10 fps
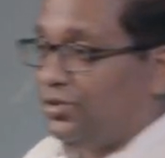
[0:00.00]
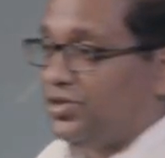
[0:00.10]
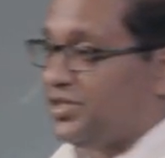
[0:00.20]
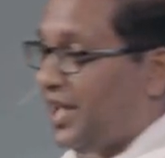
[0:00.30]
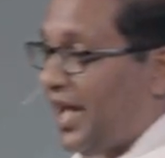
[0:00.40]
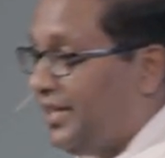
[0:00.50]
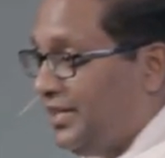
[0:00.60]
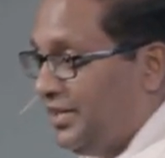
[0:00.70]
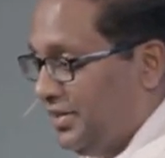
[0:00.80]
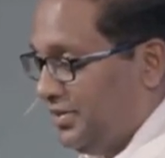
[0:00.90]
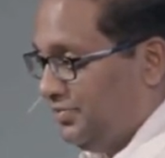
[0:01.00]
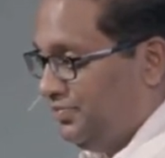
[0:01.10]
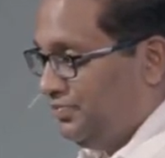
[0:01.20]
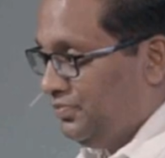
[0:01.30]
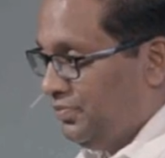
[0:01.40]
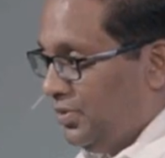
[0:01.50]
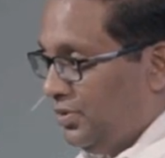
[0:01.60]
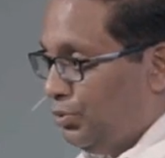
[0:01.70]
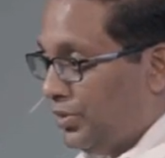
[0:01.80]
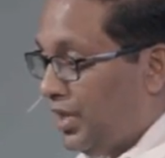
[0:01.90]
when they were still weak,
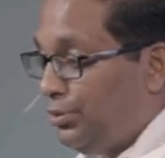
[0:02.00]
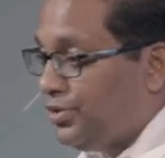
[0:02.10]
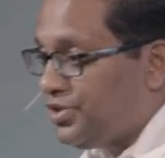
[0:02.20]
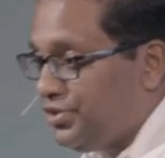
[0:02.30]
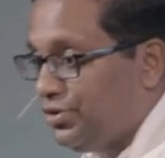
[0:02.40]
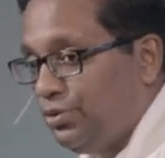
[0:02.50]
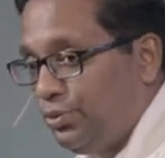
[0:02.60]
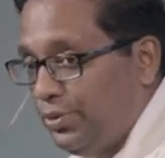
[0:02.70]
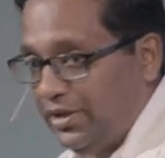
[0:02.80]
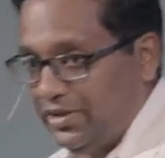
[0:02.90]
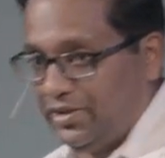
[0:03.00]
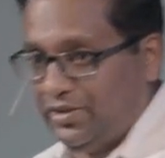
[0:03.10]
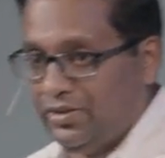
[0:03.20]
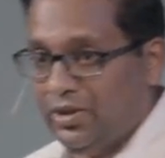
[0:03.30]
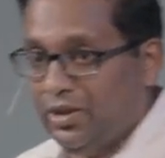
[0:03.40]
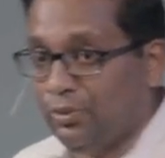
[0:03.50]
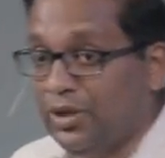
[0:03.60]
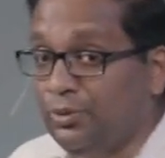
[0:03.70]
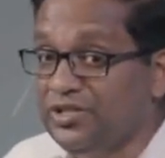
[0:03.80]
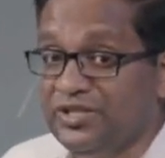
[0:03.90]
when it was still just a
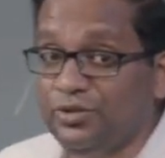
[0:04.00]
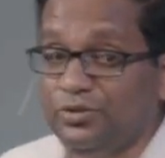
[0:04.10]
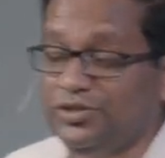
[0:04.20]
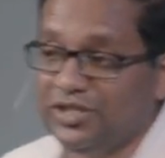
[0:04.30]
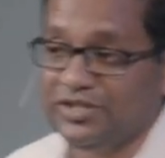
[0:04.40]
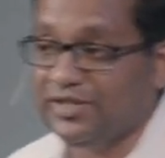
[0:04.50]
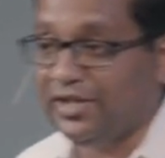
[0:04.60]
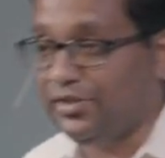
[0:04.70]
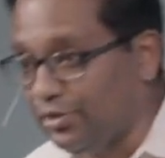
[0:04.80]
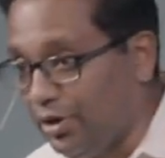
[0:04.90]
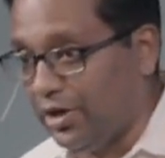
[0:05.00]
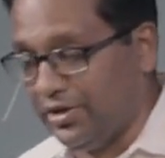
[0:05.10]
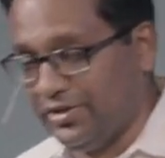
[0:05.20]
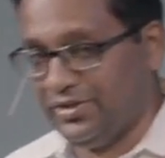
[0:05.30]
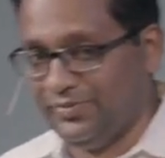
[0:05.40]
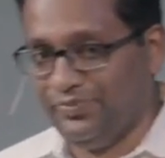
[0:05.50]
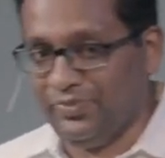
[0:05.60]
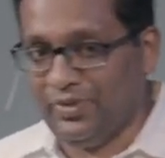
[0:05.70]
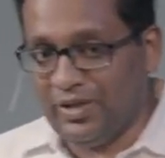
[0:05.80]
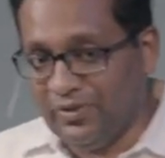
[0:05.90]
thought, if we had stopped it,
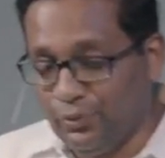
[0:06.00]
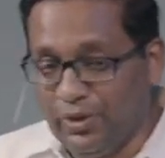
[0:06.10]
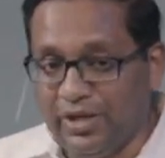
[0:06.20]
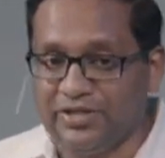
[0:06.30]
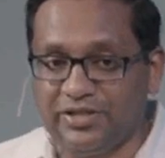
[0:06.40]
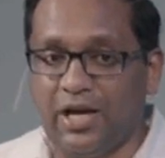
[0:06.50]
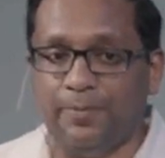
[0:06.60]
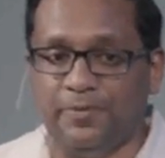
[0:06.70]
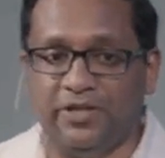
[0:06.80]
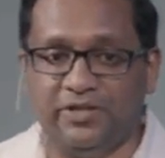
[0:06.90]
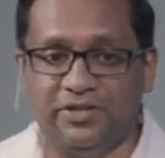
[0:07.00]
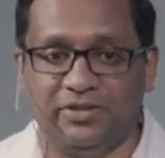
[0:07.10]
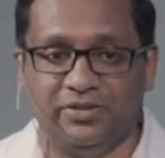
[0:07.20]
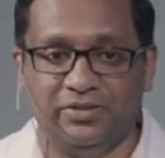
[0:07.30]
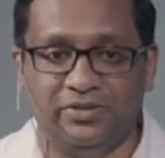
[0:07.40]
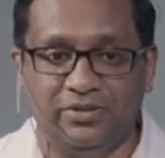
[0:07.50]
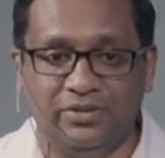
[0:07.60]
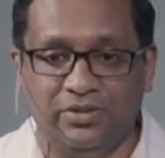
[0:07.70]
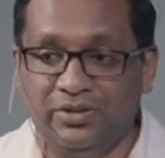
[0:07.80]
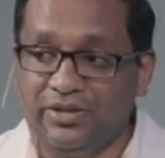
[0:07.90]
they never would have grown up to
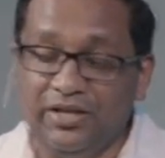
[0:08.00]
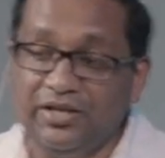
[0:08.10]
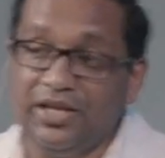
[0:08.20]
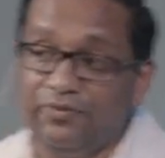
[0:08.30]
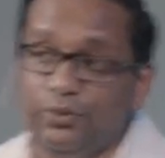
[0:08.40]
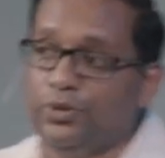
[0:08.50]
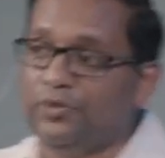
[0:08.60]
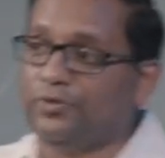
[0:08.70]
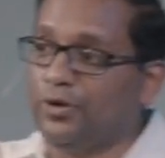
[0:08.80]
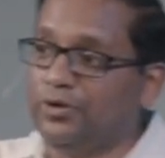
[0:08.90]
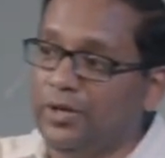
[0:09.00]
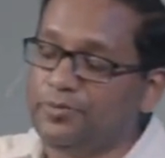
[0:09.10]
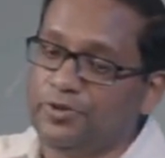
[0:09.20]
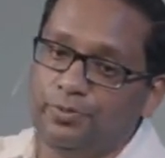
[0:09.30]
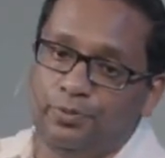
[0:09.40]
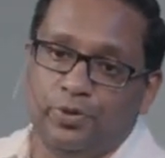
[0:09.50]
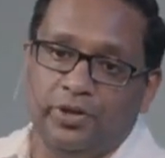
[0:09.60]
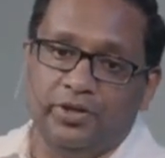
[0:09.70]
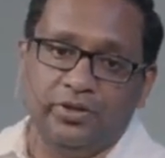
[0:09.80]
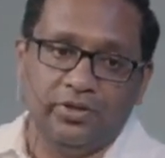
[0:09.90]
the point that we would be in
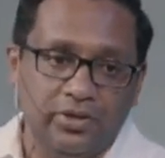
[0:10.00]
bondage.